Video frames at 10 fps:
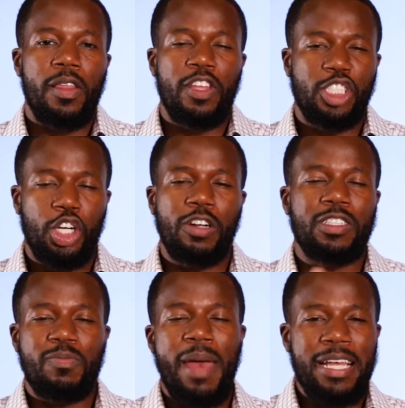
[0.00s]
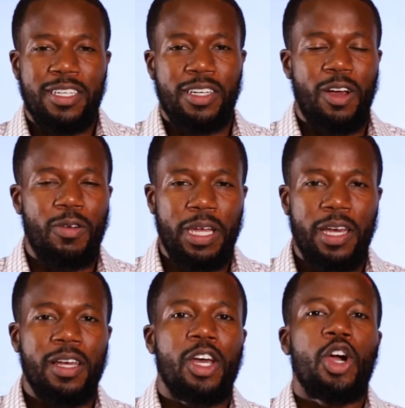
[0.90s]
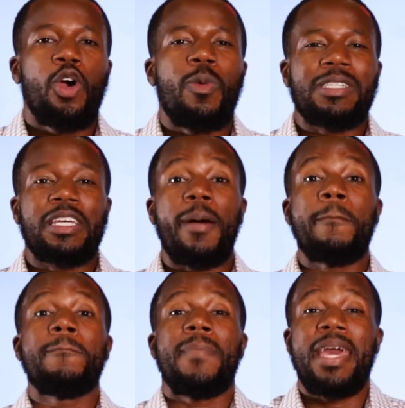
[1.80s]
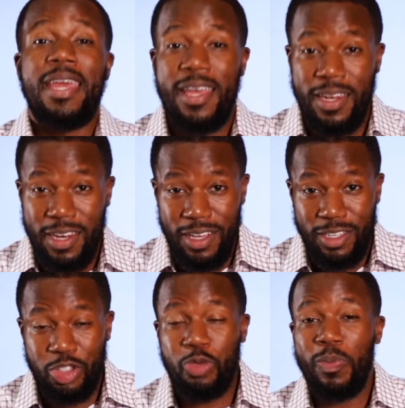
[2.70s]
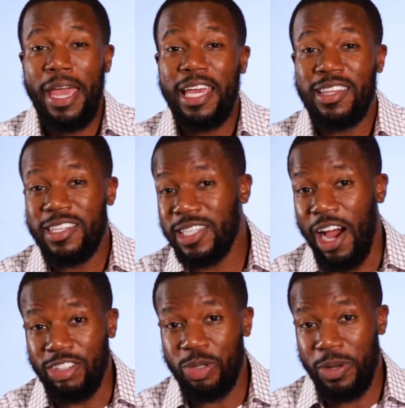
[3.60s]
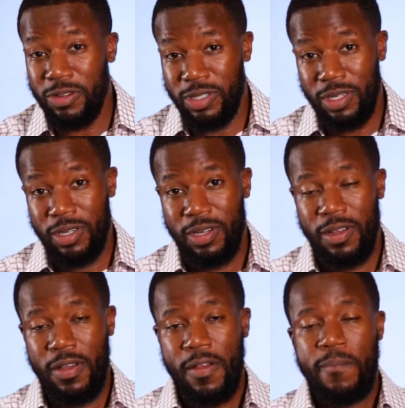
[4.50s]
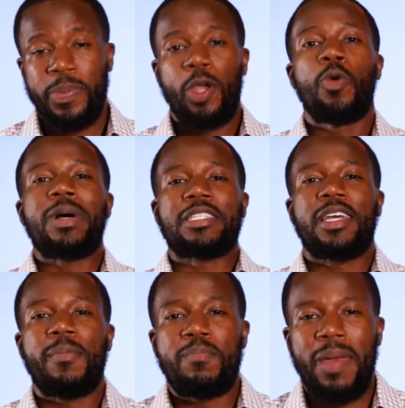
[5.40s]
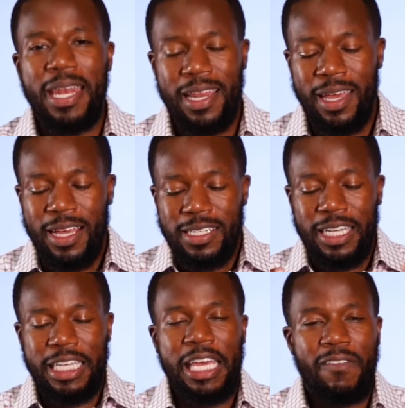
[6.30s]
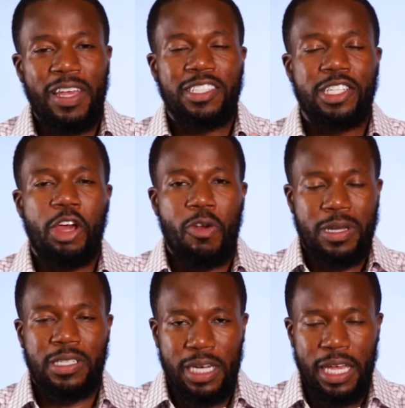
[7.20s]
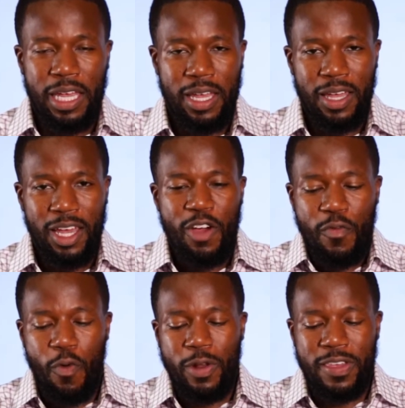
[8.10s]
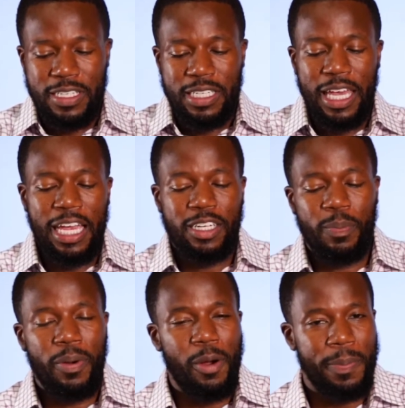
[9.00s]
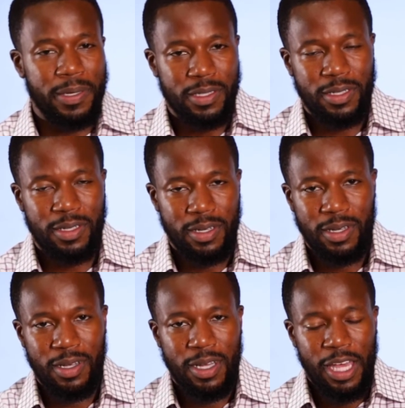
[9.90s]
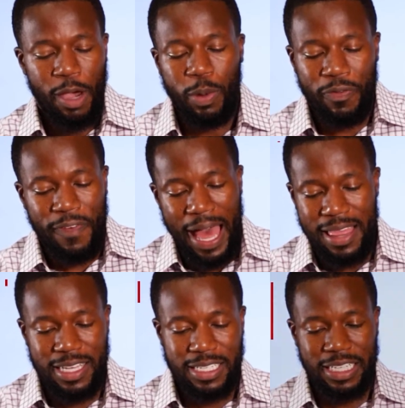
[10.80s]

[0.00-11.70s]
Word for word: the church of Macedonia who was committed to making this contribution, who was committed to giving generously for this kingdom purpose. And we find this